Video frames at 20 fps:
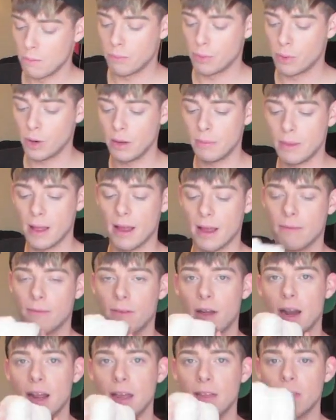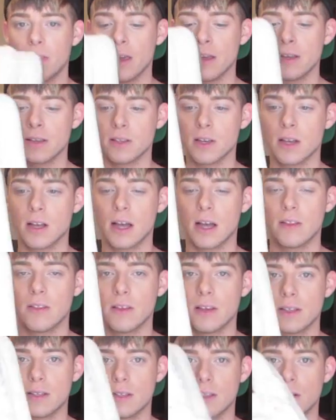pre Black Friday thing. So I got
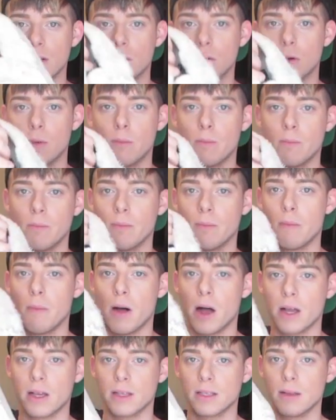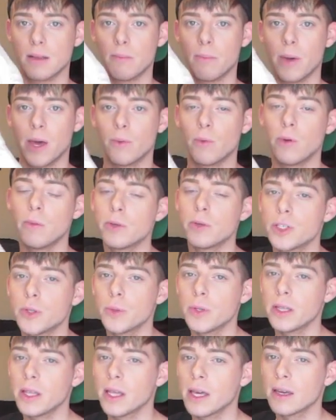these little moccasin bedroom
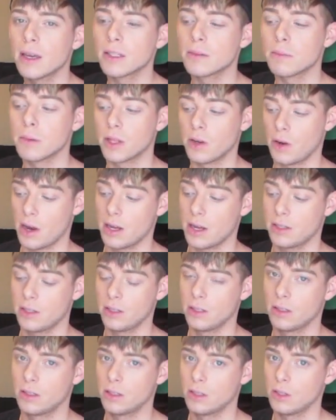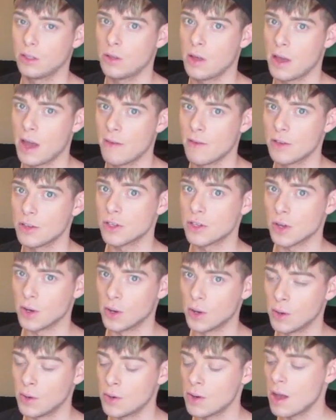shoey things, but they're actually a shoe. They have a
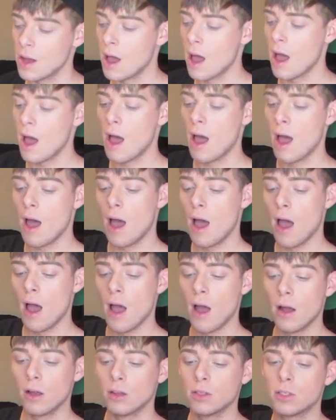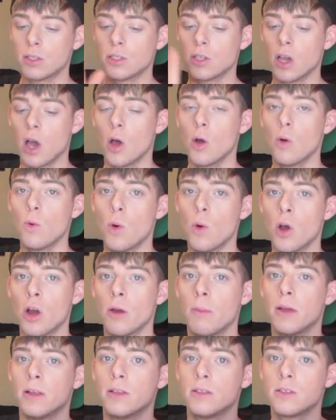sole. So
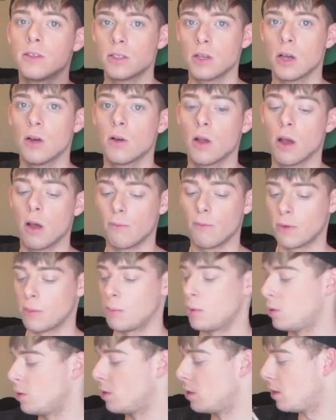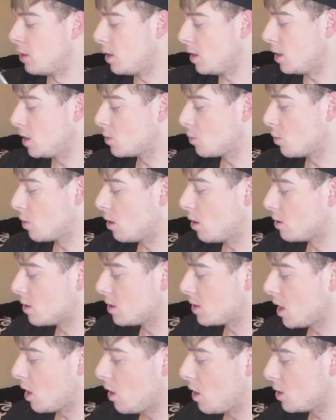warm and so comfortable, and these were on
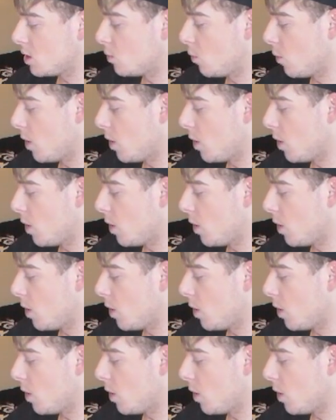sale as